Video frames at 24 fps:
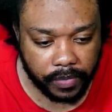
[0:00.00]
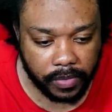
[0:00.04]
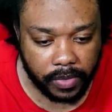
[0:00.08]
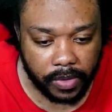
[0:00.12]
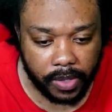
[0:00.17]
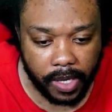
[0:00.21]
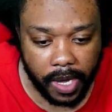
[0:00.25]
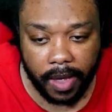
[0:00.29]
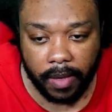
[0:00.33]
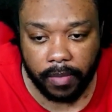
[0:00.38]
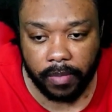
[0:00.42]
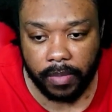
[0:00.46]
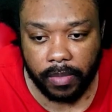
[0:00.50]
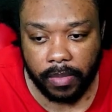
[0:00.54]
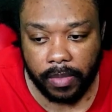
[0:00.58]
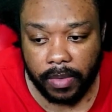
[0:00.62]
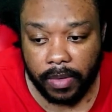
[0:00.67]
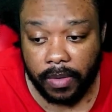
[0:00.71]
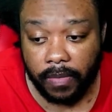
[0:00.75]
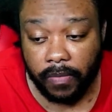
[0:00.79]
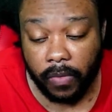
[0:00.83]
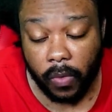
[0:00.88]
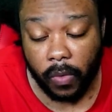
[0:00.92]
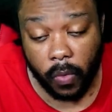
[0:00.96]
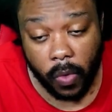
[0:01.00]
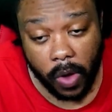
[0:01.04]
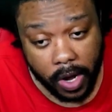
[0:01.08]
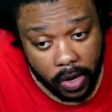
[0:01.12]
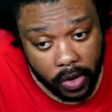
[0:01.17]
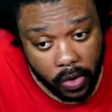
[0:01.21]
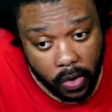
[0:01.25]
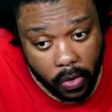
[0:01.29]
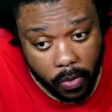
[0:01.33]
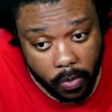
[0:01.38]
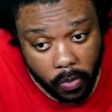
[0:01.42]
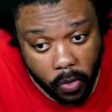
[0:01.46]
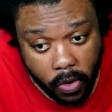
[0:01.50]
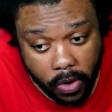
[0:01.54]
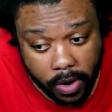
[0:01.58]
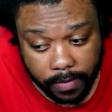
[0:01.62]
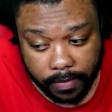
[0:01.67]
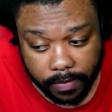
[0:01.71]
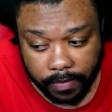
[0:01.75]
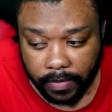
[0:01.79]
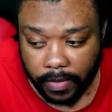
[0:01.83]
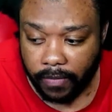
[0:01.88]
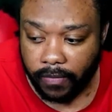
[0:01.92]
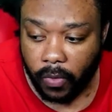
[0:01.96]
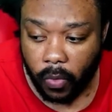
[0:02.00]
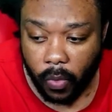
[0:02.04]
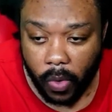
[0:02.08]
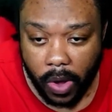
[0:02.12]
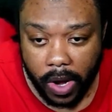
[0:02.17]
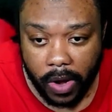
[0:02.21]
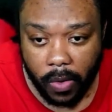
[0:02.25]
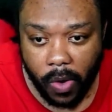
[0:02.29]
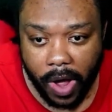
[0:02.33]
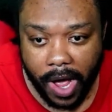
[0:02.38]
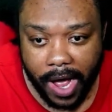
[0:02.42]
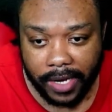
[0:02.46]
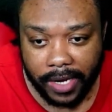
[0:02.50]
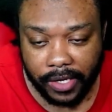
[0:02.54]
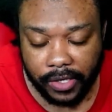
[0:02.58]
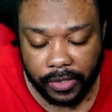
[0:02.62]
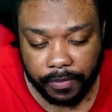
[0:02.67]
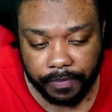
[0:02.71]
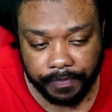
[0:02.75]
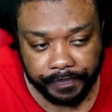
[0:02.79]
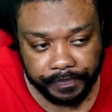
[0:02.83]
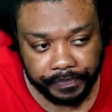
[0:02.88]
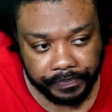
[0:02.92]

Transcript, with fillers: Okay? If you want to know more, if you want to watch